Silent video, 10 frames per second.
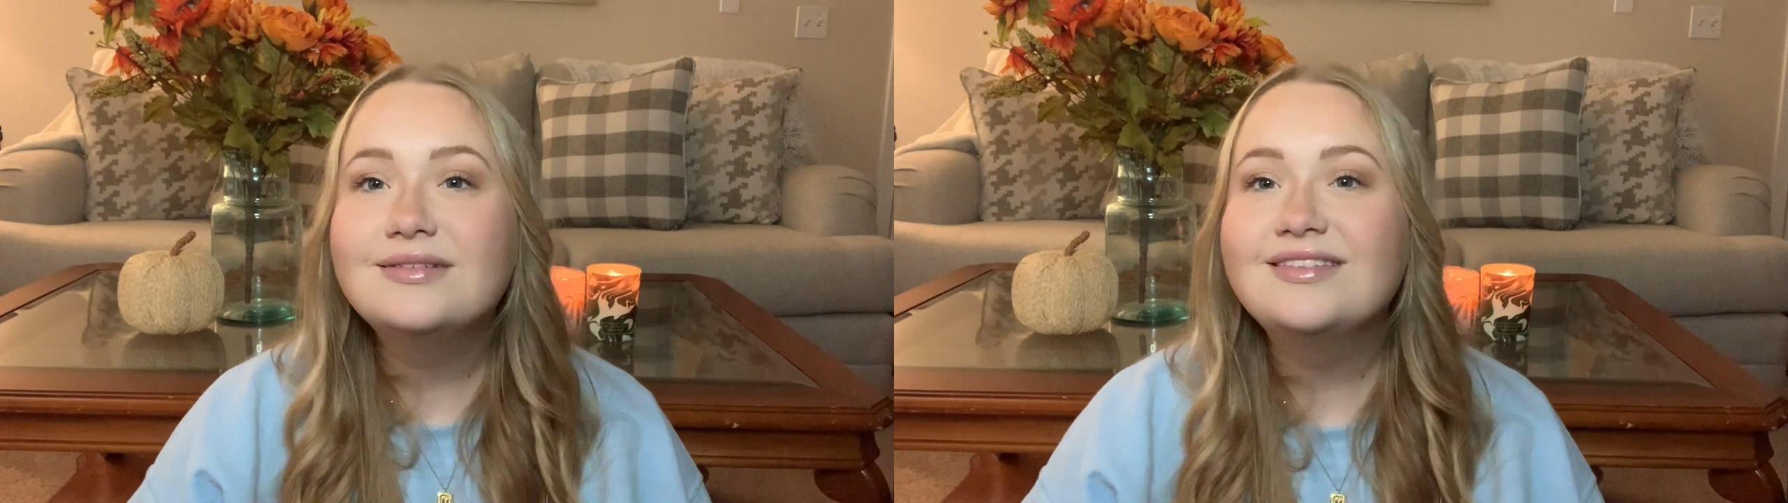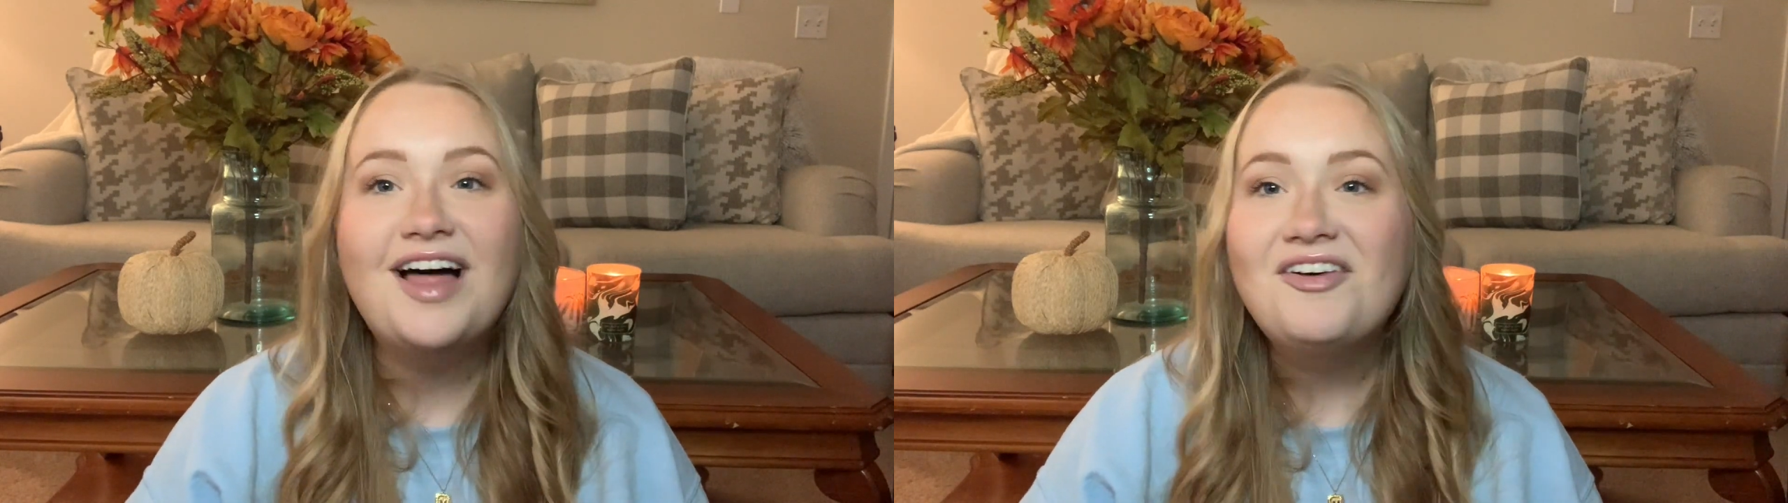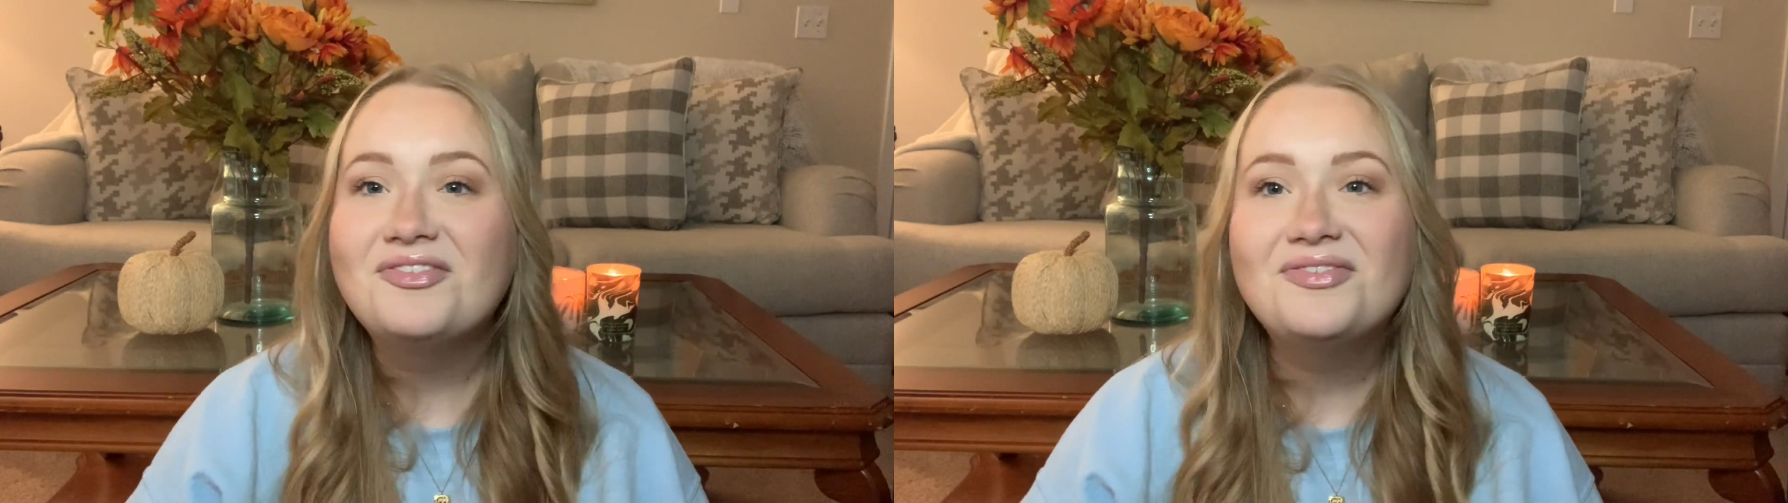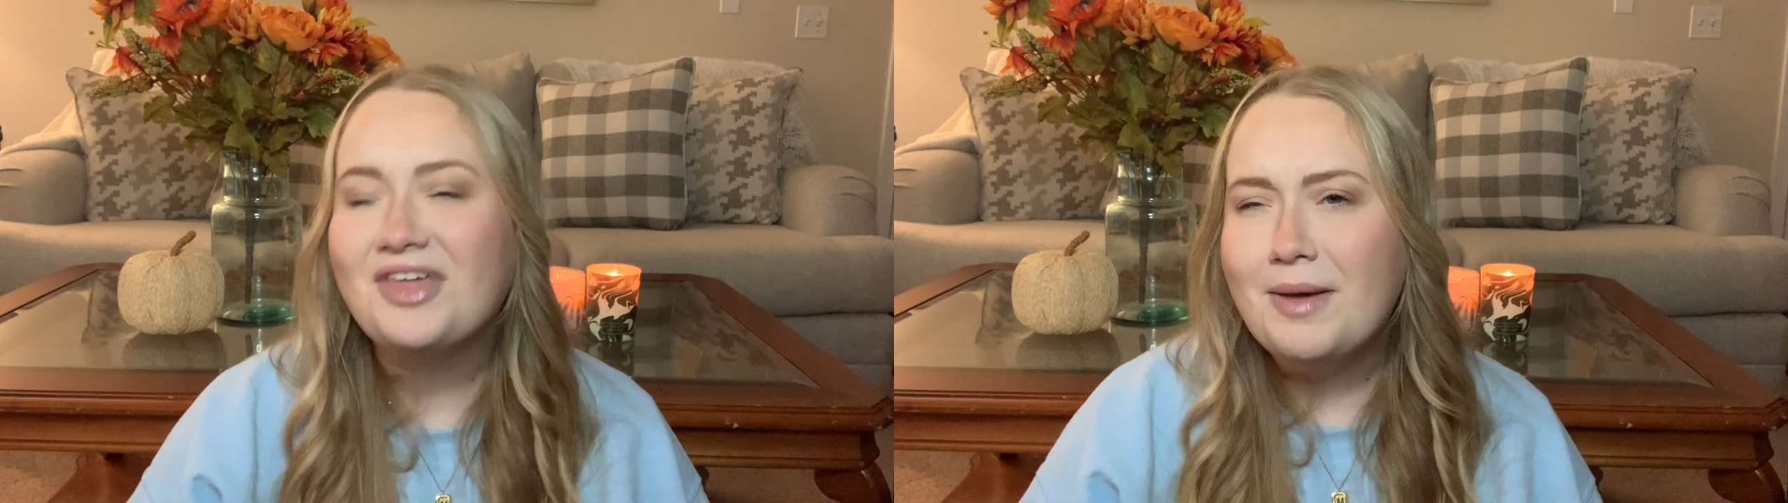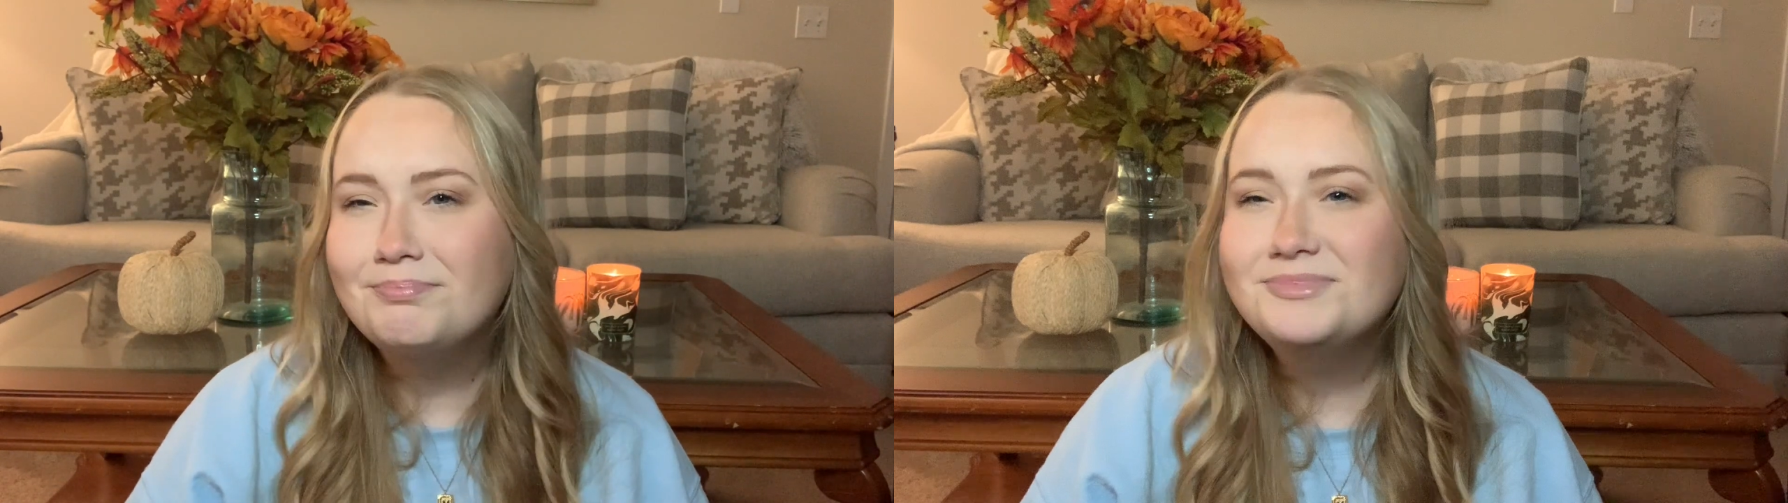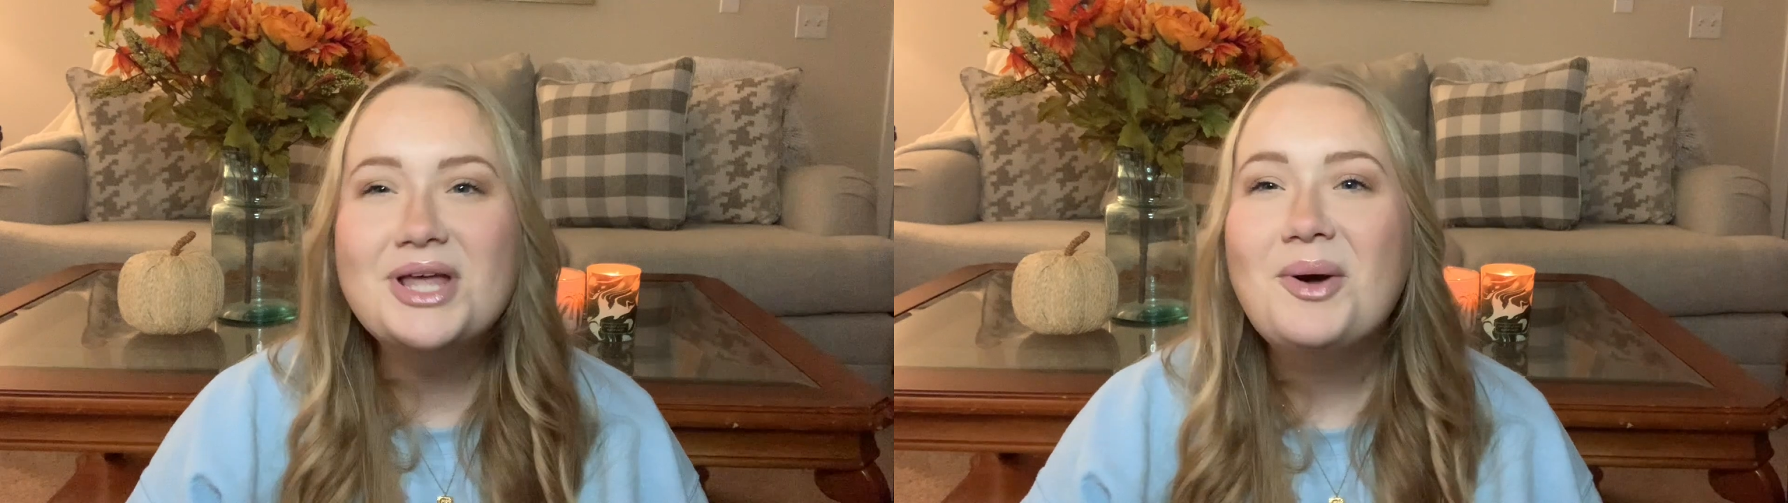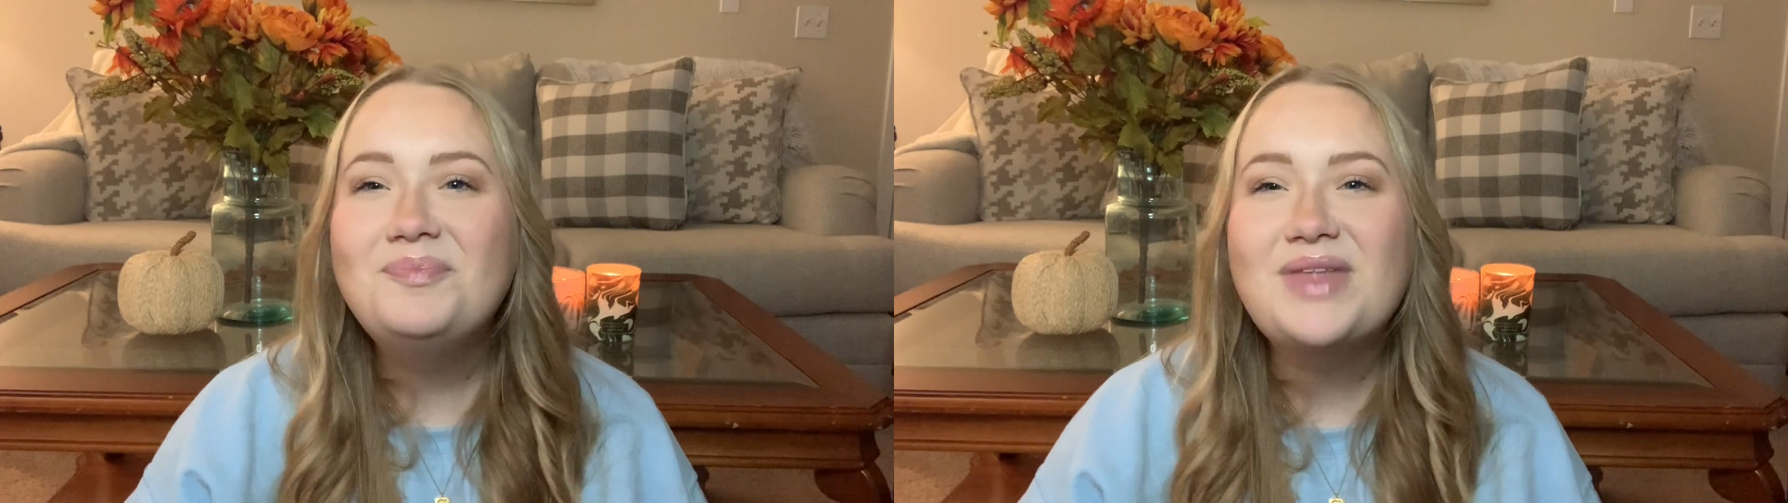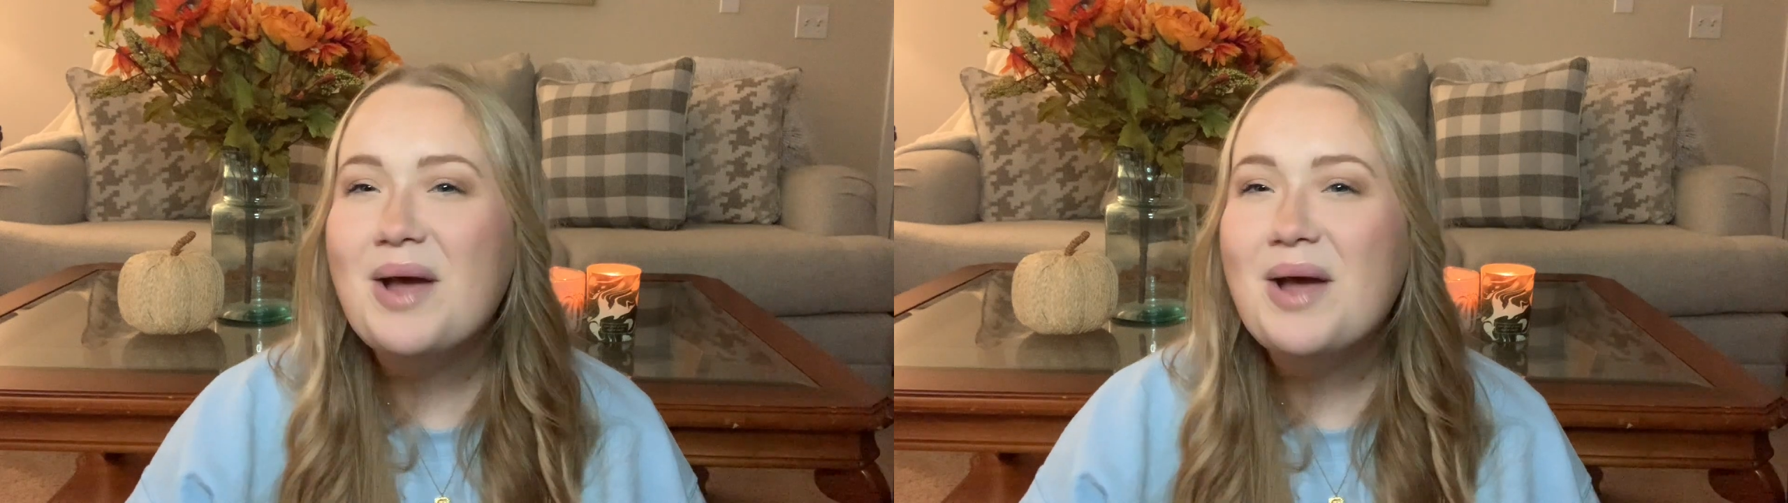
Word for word: love them, so